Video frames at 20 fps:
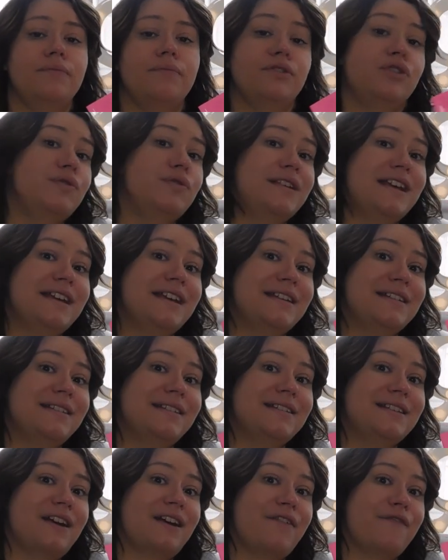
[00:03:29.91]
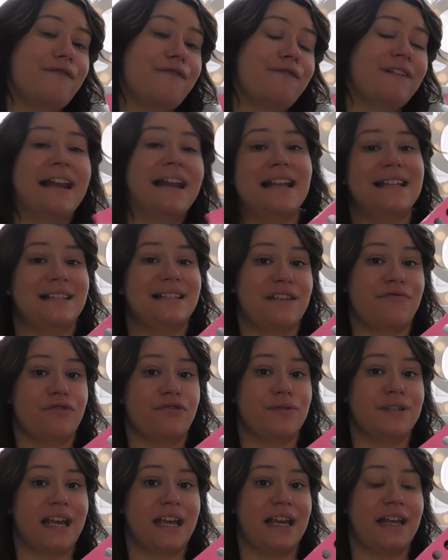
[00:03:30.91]
New Year's cleansing
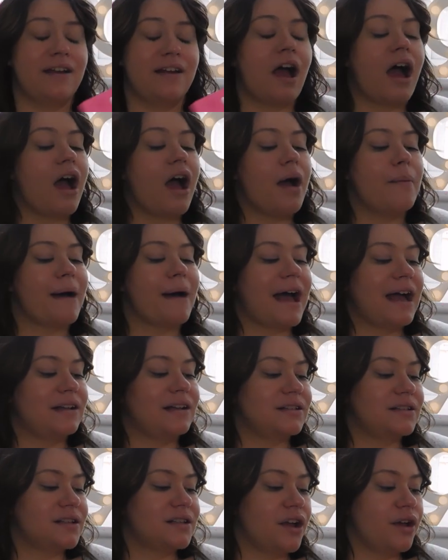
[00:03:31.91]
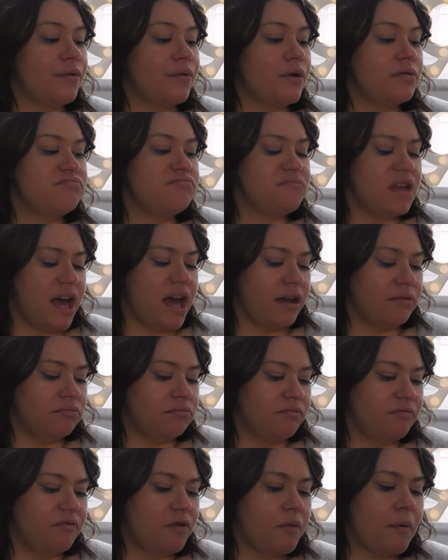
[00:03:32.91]
routine, and so yeah,
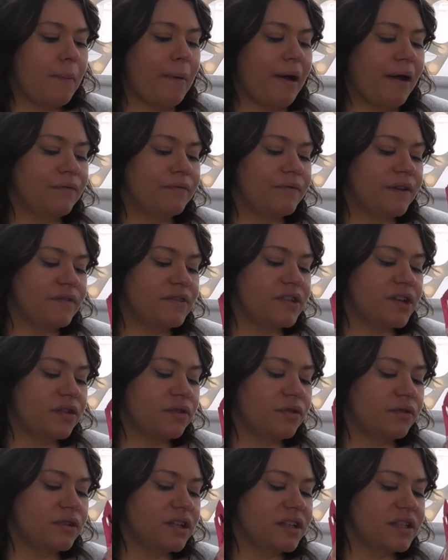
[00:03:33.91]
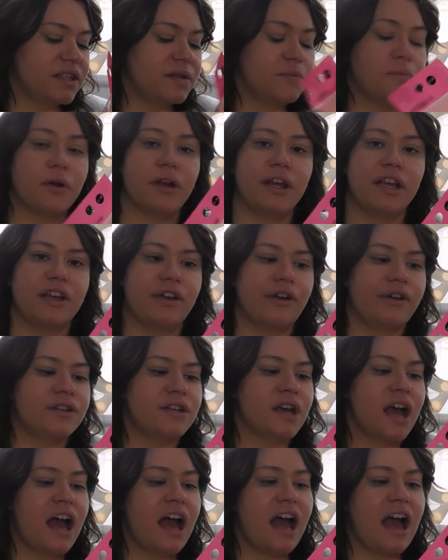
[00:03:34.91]
for £1.50 I thought this is pretty good,
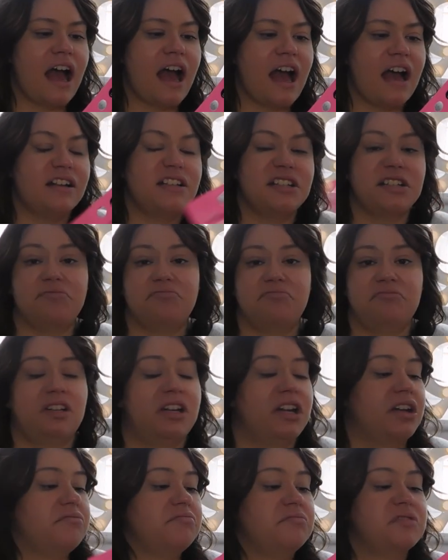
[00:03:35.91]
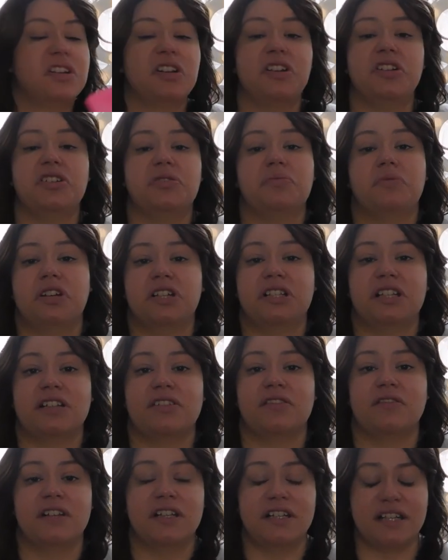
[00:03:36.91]
and you know, it's going to do what it
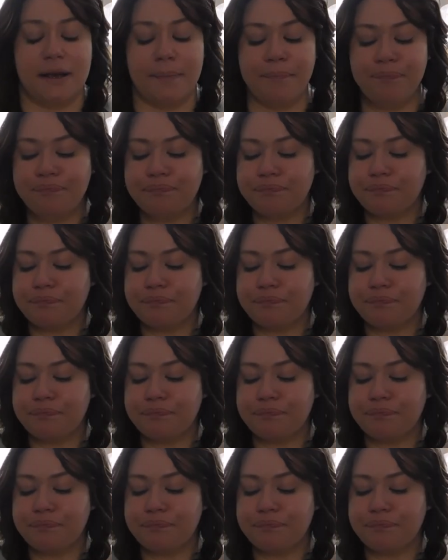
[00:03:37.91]
says on the tin.